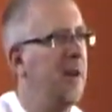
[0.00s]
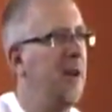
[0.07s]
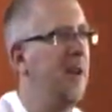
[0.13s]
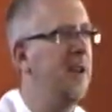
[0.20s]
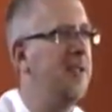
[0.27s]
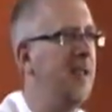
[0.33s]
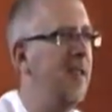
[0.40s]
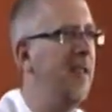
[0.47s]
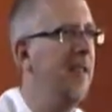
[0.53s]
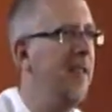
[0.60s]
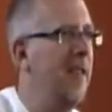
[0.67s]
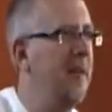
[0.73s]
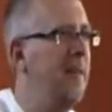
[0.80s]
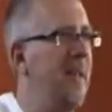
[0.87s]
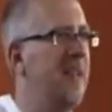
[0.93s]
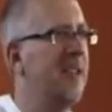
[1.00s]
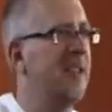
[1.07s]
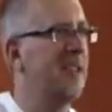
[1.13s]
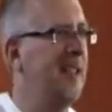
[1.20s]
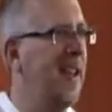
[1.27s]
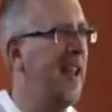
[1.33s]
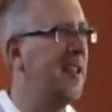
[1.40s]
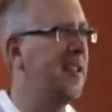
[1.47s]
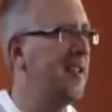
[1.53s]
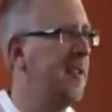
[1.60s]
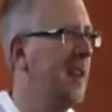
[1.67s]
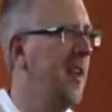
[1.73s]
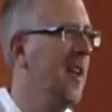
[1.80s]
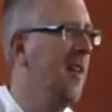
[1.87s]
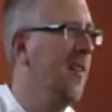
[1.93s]
Because they make us
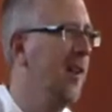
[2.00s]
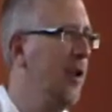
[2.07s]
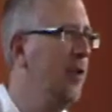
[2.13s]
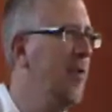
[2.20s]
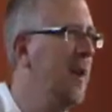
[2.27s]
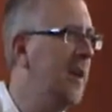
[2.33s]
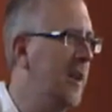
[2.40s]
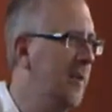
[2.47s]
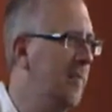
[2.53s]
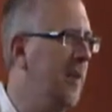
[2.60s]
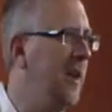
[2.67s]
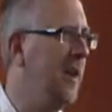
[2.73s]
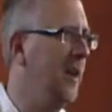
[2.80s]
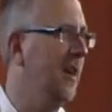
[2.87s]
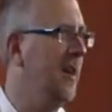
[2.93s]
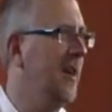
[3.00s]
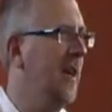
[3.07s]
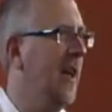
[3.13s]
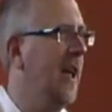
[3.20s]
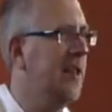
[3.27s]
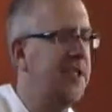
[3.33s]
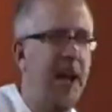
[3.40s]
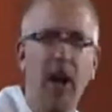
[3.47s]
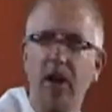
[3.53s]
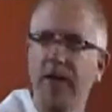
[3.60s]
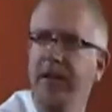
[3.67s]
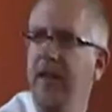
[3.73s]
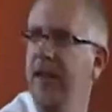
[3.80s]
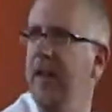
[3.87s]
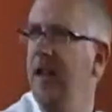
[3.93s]
less than who we can be as
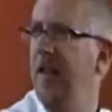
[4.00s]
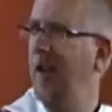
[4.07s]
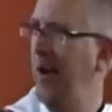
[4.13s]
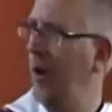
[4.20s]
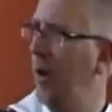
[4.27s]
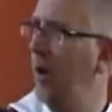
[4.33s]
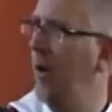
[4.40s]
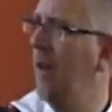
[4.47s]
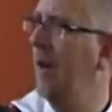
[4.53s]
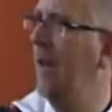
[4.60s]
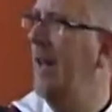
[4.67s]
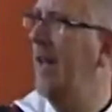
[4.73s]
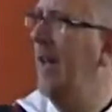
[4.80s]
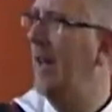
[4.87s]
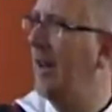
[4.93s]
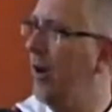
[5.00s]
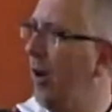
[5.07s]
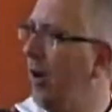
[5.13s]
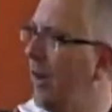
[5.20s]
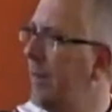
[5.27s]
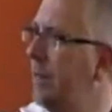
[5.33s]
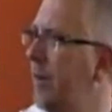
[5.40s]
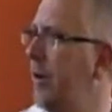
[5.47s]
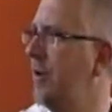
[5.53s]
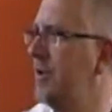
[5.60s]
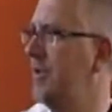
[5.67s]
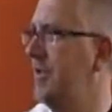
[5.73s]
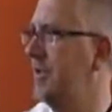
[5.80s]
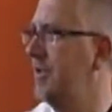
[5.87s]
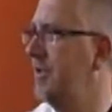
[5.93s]
healthy, whole, and holy
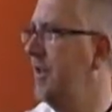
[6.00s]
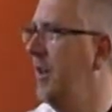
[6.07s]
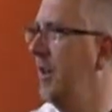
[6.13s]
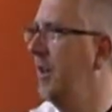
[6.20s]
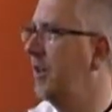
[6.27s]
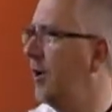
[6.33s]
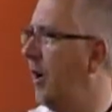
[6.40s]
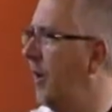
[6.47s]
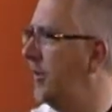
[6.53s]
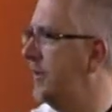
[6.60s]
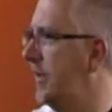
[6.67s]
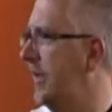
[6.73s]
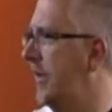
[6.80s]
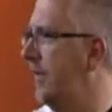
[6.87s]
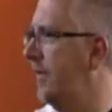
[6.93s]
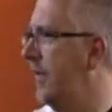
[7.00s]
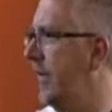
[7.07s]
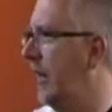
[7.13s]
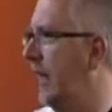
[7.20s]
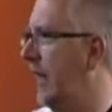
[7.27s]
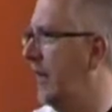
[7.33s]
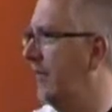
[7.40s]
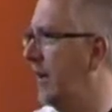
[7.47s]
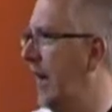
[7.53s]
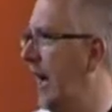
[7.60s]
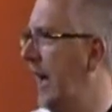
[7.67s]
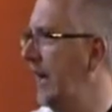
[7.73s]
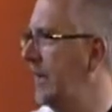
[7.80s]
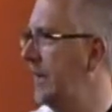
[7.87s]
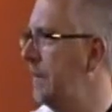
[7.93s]
persons called to live in the light of
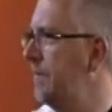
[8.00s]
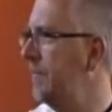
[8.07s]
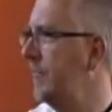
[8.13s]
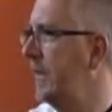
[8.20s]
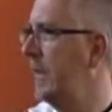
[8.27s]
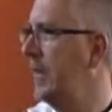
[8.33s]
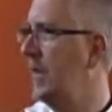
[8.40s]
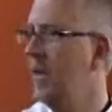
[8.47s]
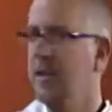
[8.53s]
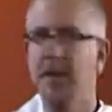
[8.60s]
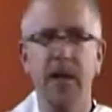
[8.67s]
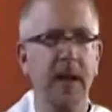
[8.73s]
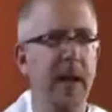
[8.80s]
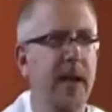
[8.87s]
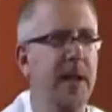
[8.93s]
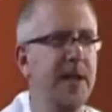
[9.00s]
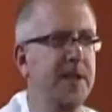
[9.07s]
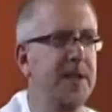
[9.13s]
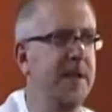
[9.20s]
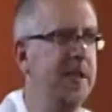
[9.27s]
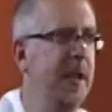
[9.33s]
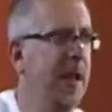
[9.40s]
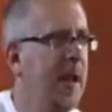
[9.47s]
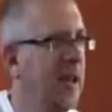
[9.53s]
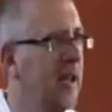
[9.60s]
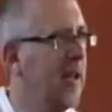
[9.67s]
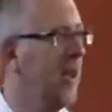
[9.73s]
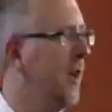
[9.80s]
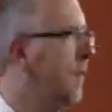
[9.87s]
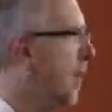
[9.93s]
God. Today is a
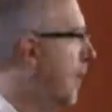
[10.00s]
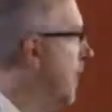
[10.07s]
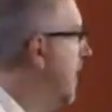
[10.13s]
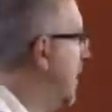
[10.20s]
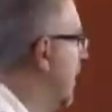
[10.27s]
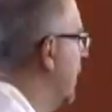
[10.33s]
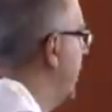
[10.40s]
day when we